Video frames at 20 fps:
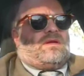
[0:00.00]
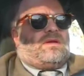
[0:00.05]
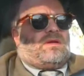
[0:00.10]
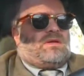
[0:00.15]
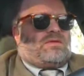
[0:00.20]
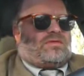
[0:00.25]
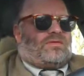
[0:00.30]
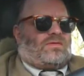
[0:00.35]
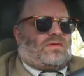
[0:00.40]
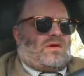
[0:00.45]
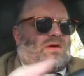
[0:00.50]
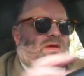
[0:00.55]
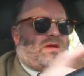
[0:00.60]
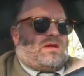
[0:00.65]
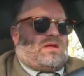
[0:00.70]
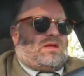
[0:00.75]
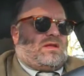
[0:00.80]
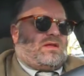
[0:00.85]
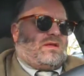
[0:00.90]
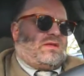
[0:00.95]
It's
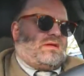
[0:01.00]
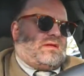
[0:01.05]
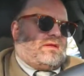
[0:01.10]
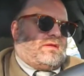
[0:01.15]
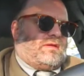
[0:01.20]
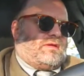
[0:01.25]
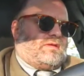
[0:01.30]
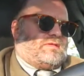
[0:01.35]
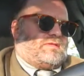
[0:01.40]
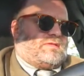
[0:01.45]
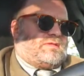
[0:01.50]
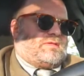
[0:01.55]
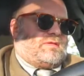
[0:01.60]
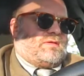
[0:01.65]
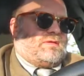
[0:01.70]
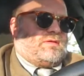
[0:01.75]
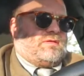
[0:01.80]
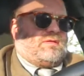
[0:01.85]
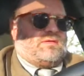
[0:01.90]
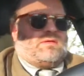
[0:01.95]
Friday, and it's
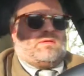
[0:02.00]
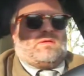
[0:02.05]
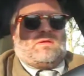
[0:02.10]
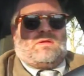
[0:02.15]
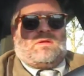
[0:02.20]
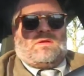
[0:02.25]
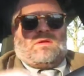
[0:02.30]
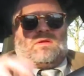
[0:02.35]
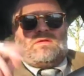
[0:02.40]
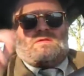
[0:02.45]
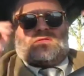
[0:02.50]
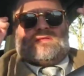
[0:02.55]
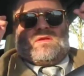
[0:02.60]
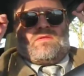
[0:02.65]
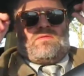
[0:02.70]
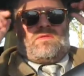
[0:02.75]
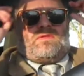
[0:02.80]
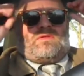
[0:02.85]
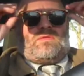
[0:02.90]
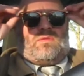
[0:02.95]

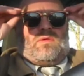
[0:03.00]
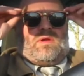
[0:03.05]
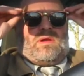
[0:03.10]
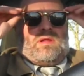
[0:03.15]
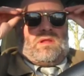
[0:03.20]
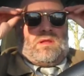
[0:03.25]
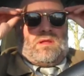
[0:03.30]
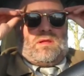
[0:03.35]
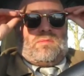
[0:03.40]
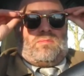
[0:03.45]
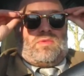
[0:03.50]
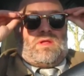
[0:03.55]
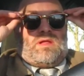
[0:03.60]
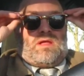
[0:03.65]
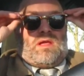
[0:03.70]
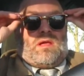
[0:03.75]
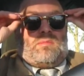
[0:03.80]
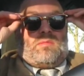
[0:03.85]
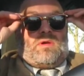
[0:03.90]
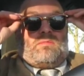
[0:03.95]
7:20
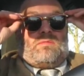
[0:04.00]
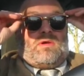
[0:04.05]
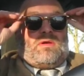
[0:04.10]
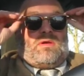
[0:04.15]
p.m. I'm